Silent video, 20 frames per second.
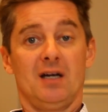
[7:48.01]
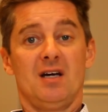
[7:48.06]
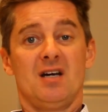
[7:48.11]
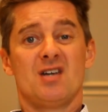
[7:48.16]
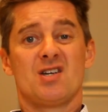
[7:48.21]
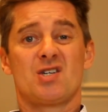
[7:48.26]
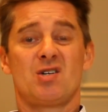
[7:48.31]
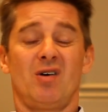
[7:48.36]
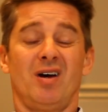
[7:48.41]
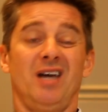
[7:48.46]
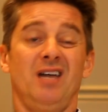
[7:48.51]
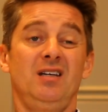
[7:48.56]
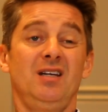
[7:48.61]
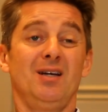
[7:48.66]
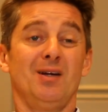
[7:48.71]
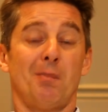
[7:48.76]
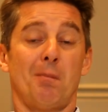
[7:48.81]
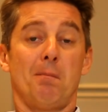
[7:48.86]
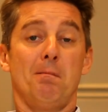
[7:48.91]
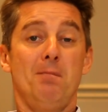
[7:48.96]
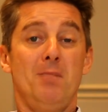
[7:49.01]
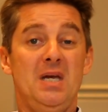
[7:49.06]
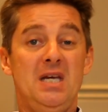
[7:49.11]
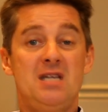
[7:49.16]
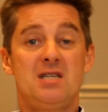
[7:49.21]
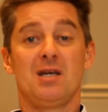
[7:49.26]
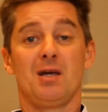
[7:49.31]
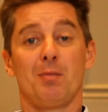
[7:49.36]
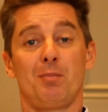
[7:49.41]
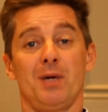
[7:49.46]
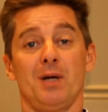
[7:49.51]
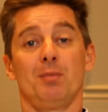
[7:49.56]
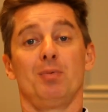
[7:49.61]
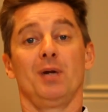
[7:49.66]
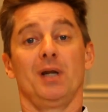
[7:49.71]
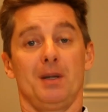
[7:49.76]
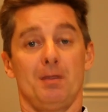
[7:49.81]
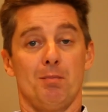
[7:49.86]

So I ended up meeting people in